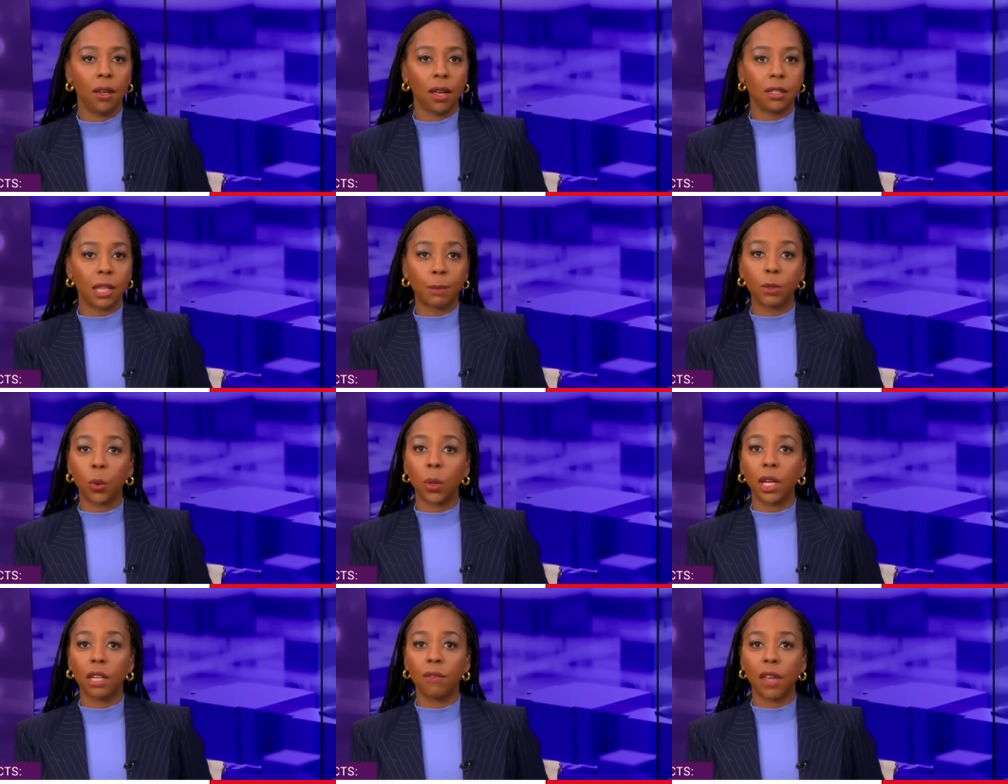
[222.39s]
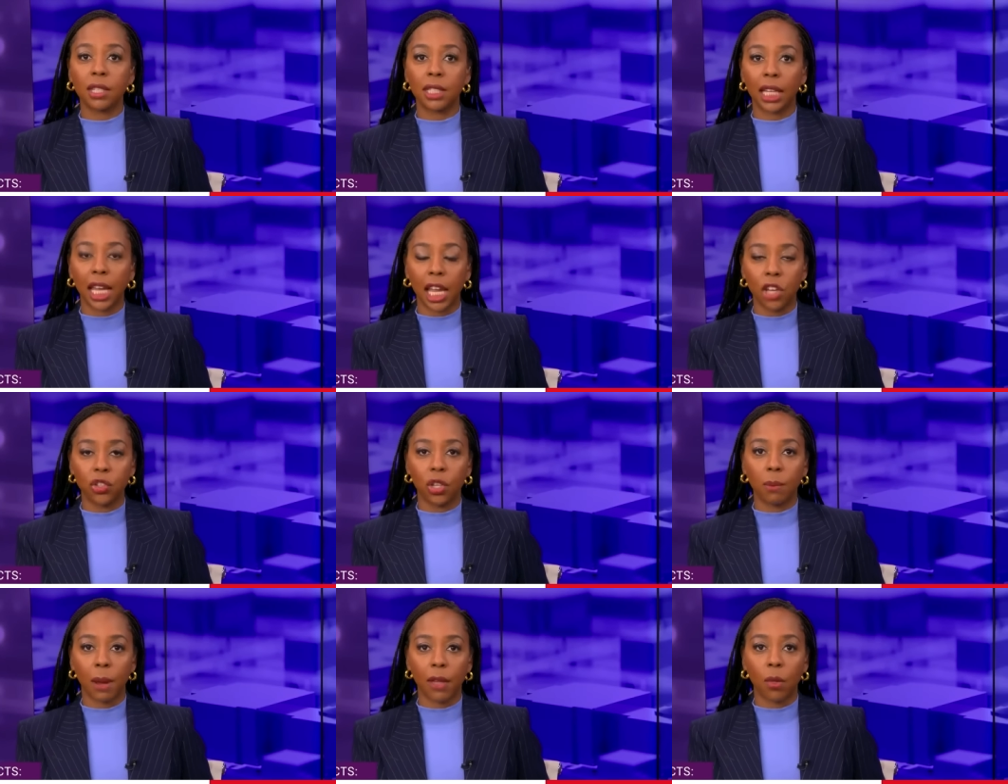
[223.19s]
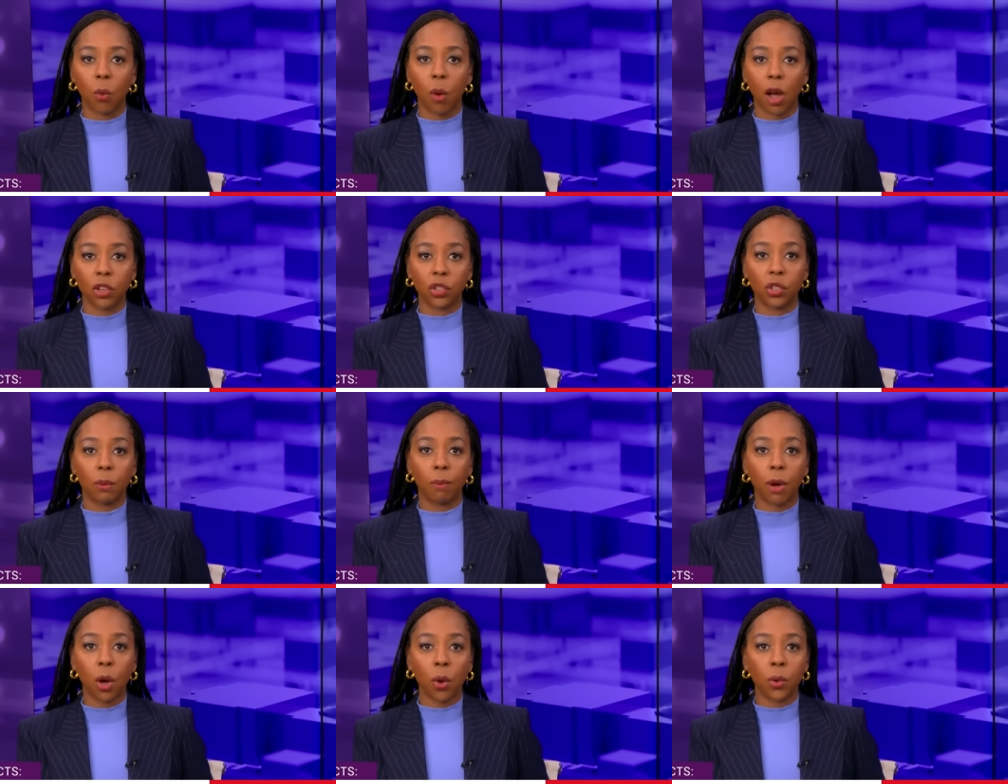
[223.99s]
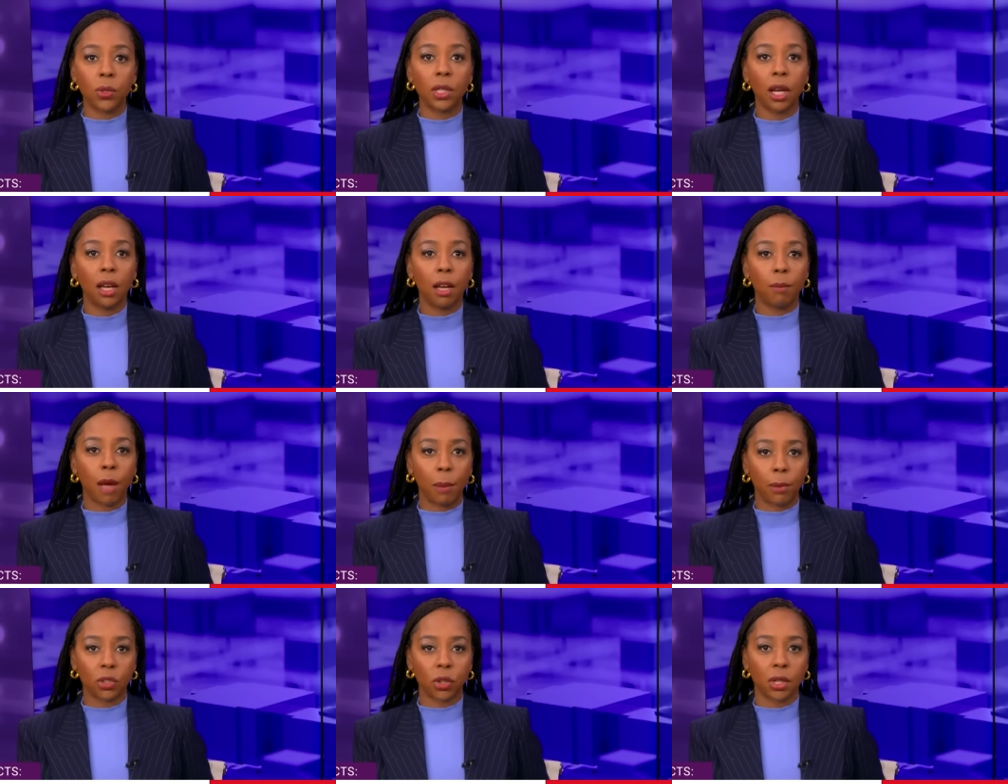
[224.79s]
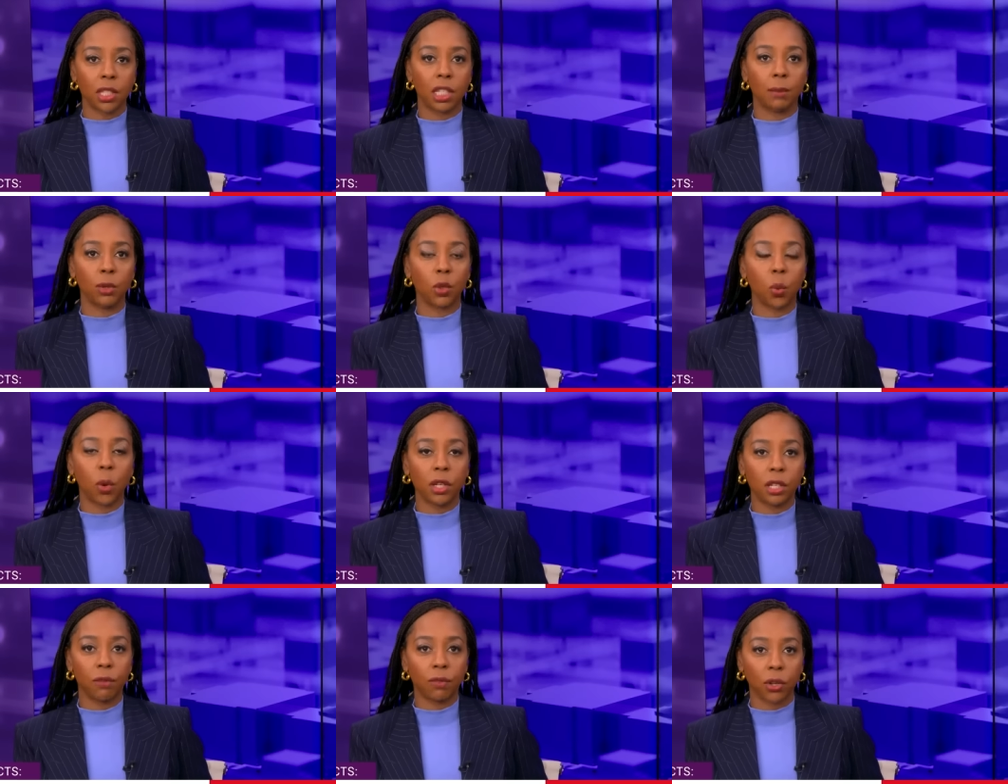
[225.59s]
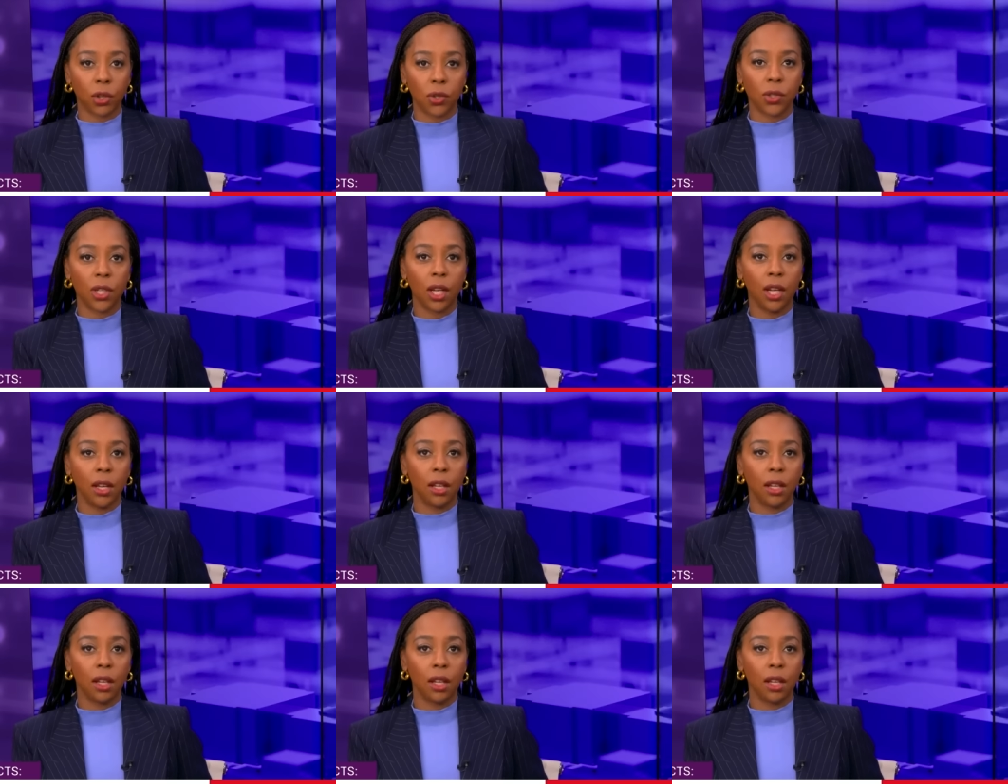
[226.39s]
A subsequent investigation by the Washington Post, published on December 21st,